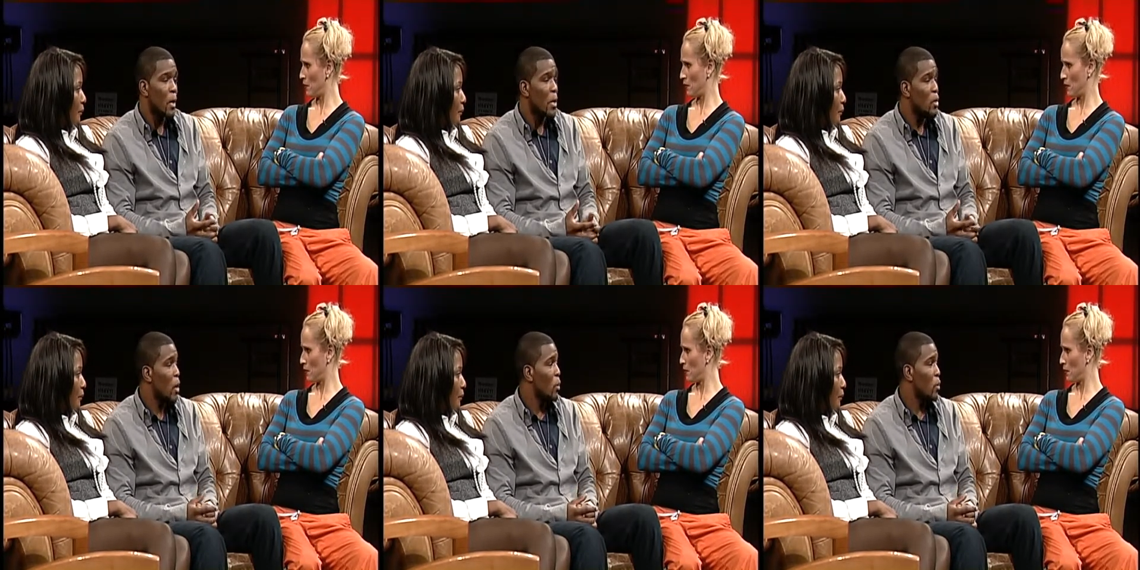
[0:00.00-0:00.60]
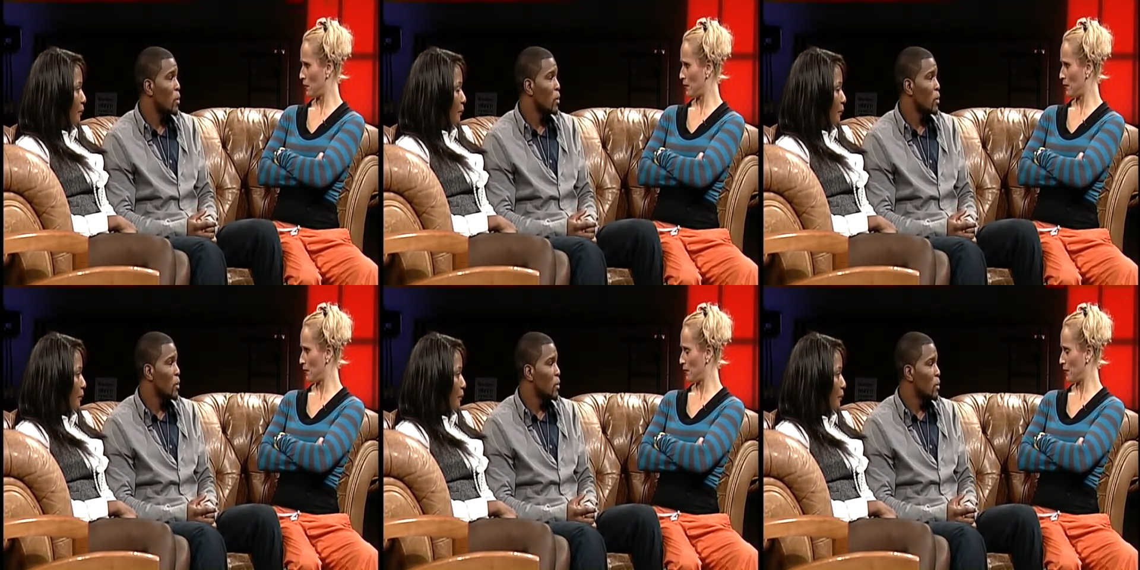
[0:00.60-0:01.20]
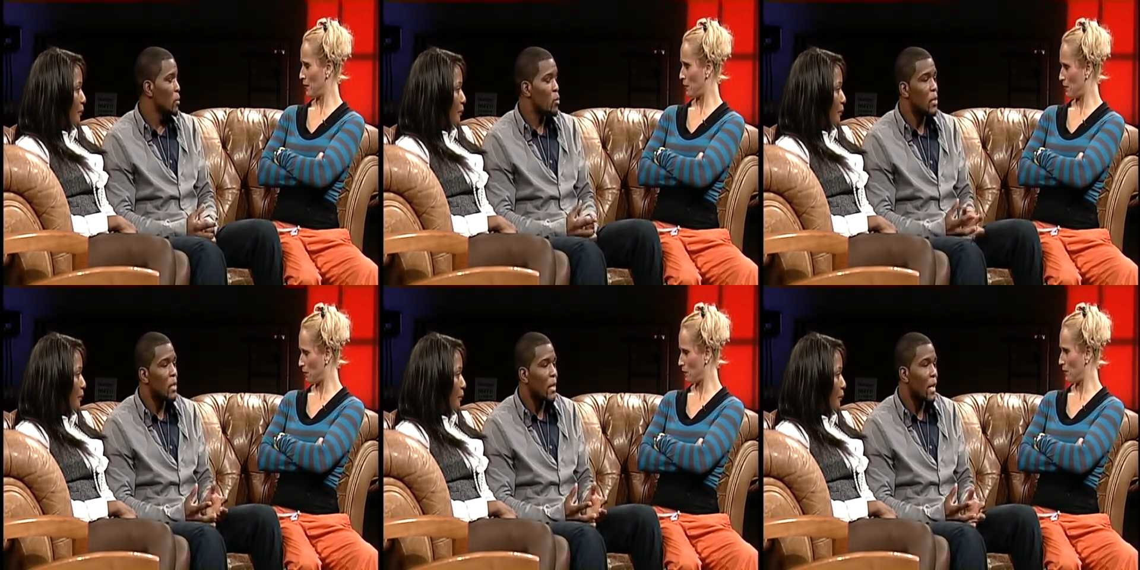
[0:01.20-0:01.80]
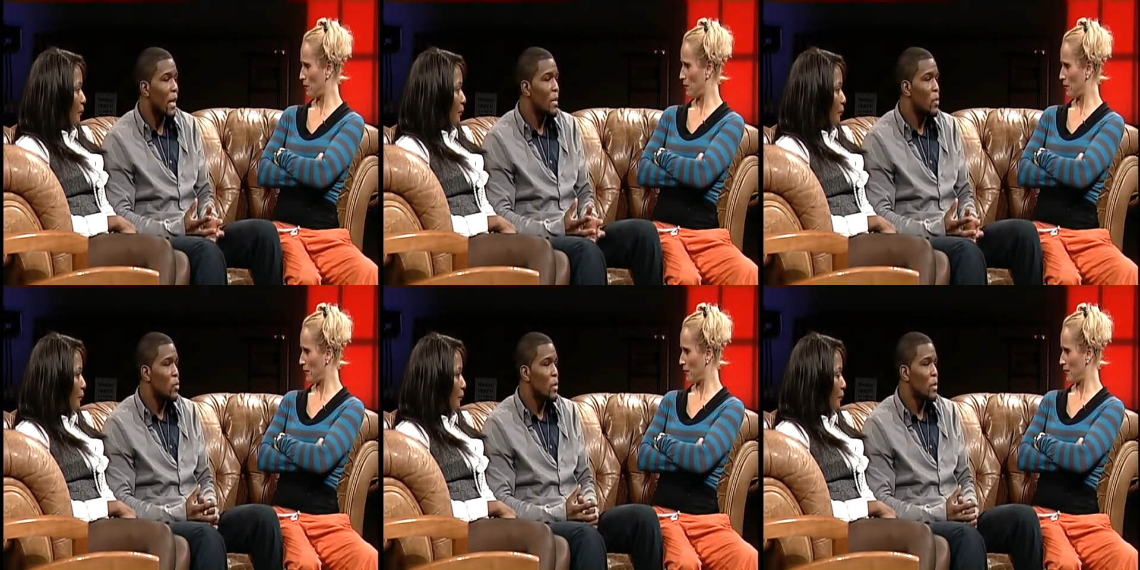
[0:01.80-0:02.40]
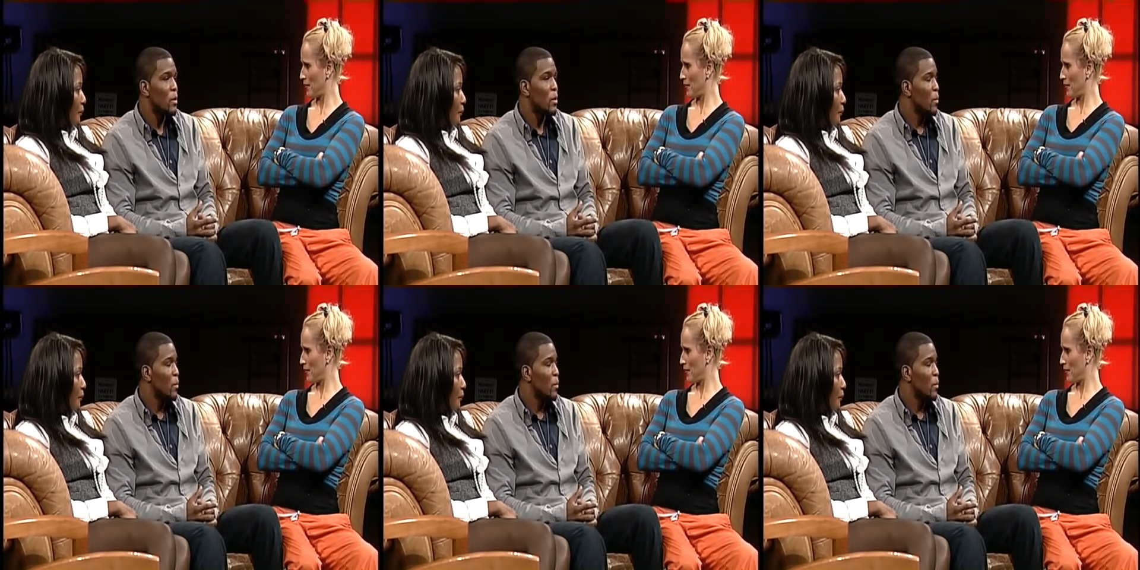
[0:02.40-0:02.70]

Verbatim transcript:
Speaker 1: It's hard work. You see the lights, you see